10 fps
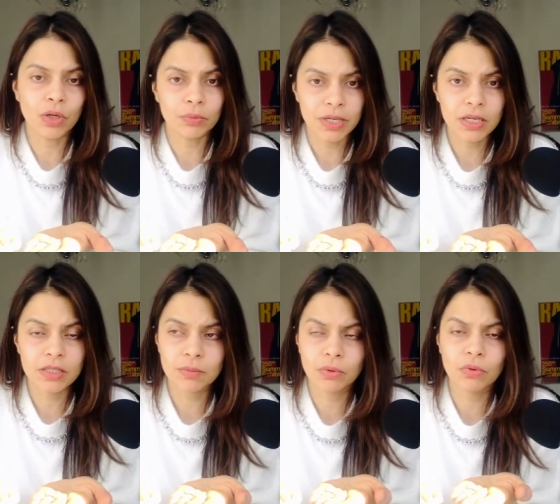well-being
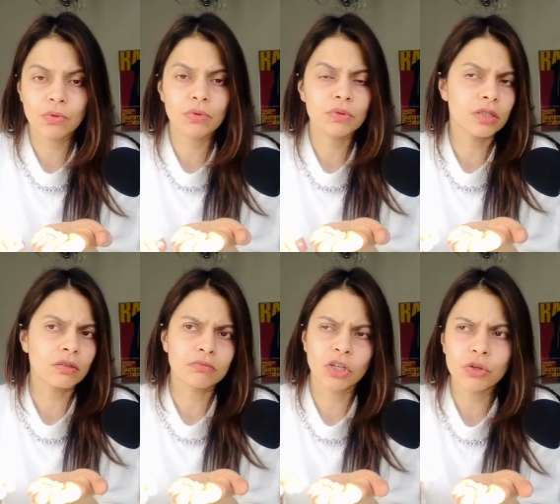support
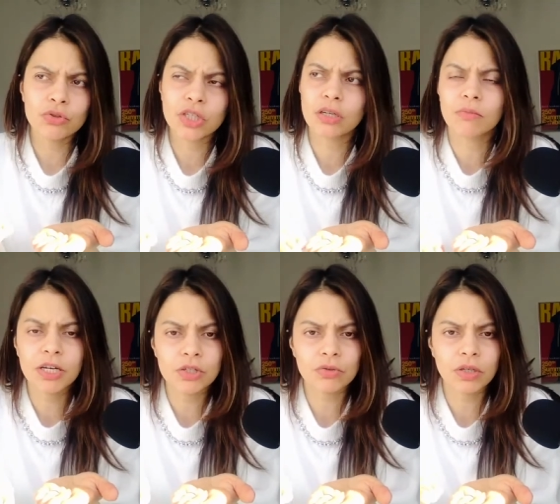and coaching and
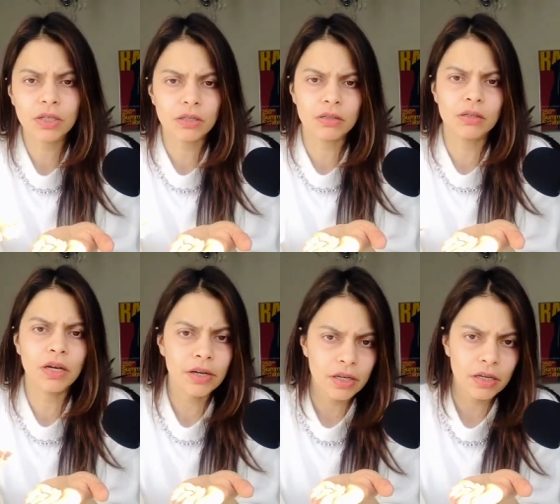mentoring and
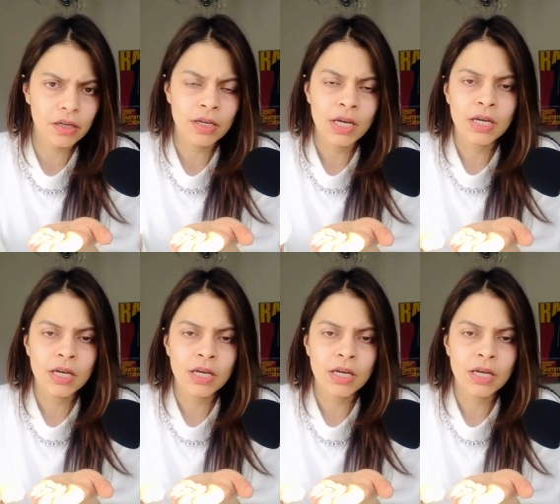learning